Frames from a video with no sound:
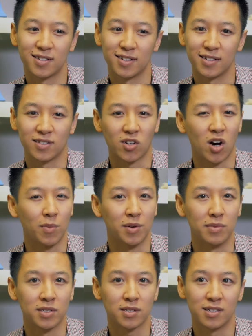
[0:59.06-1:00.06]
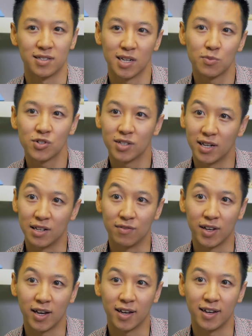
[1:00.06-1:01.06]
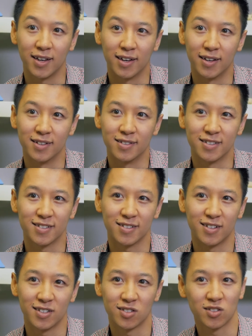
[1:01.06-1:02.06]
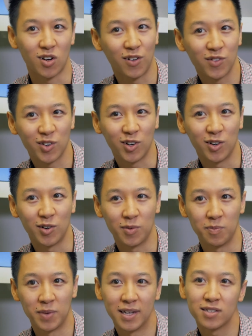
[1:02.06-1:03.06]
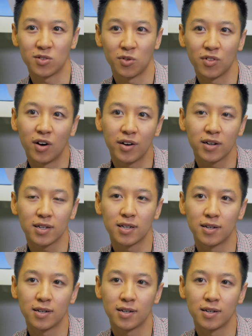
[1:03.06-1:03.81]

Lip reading: It's a common misconception that EVA is a softer based orthotic,